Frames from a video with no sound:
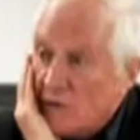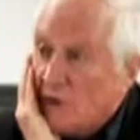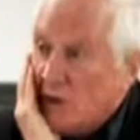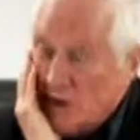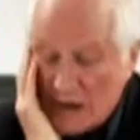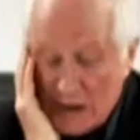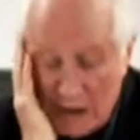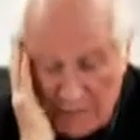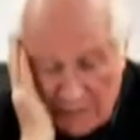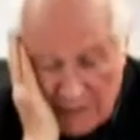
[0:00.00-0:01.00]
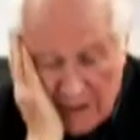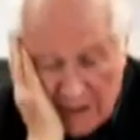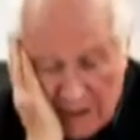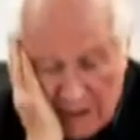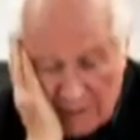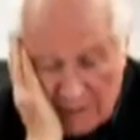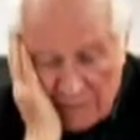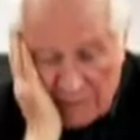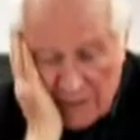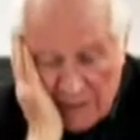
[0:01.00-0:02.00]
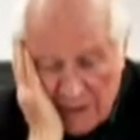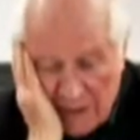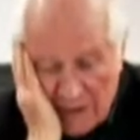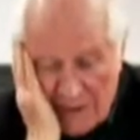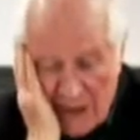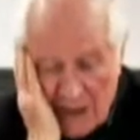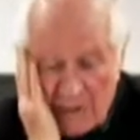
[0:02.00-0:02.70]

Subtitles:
Lloyd Shirley, as